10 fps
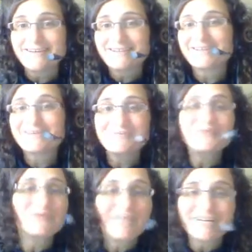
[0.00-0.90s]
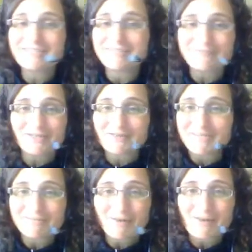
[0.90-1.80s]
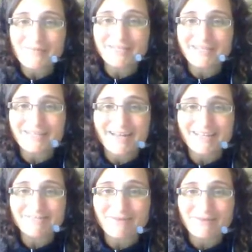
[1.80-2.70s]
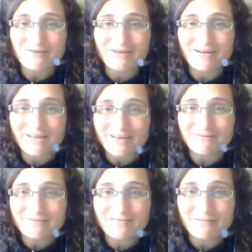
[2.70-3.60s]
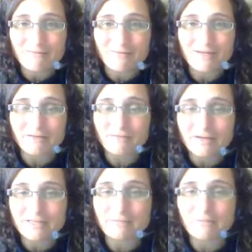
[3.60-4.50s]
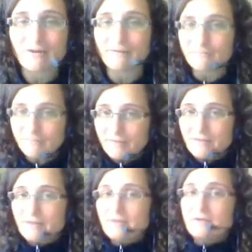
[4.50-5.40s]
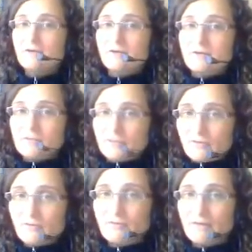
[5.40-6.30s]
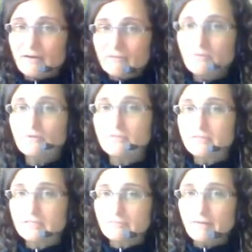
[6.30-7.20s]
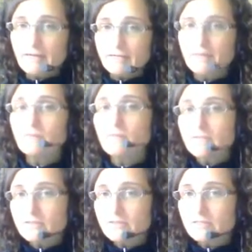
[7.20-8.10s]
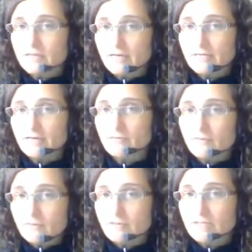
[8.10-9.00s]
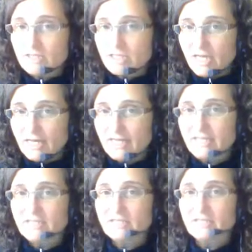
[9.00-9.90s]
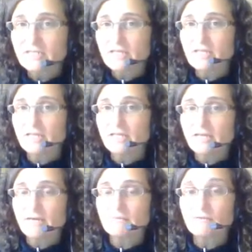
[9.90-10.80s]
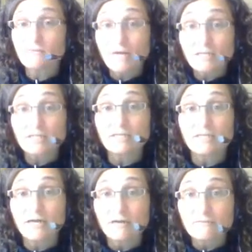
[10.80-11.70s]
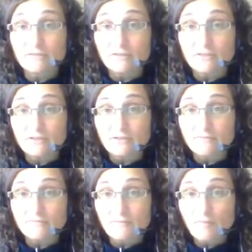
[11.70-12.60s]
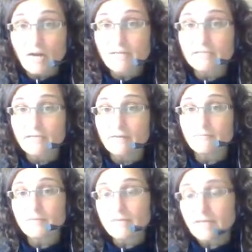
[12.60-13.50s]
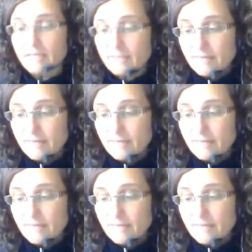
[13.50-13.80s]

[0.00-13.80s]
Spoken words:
the communication between departments, and that's why we're not able to come up with a compliance program. So that will, depending on what you decide there, will really change the direction of your practicum, because